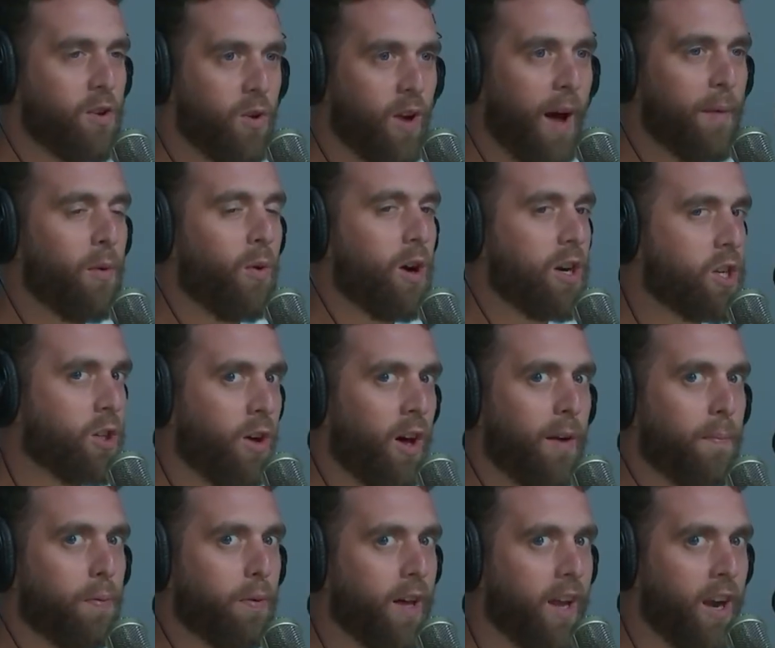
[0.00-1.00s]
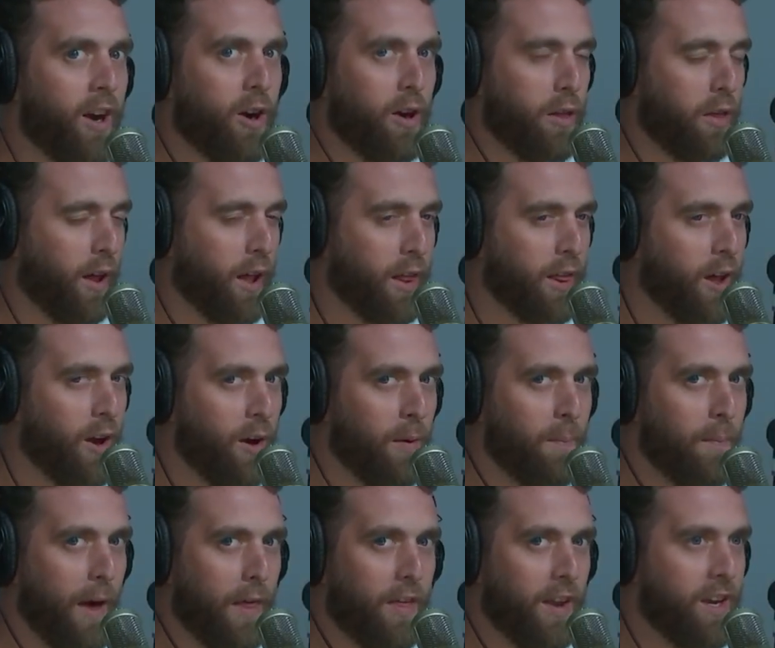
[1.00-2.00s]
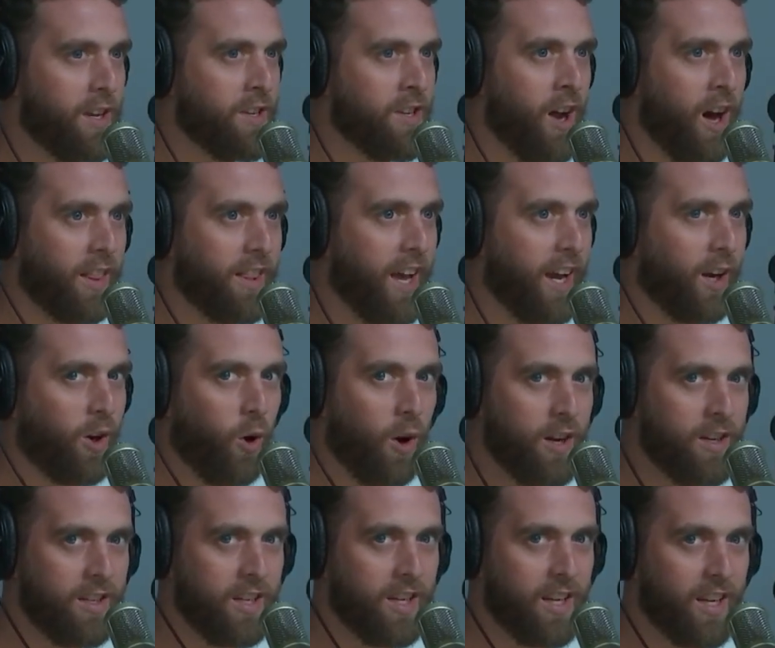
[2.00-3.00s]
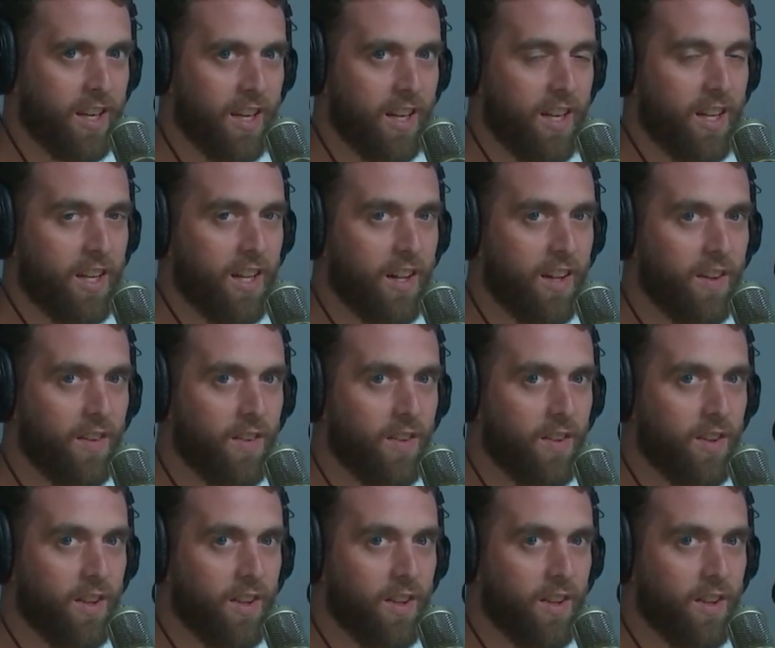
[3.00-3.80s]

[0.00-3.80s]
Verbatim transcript: I, dude, I've been watching a lot of Planet Earth. Like, their method is not that crazy. It's It would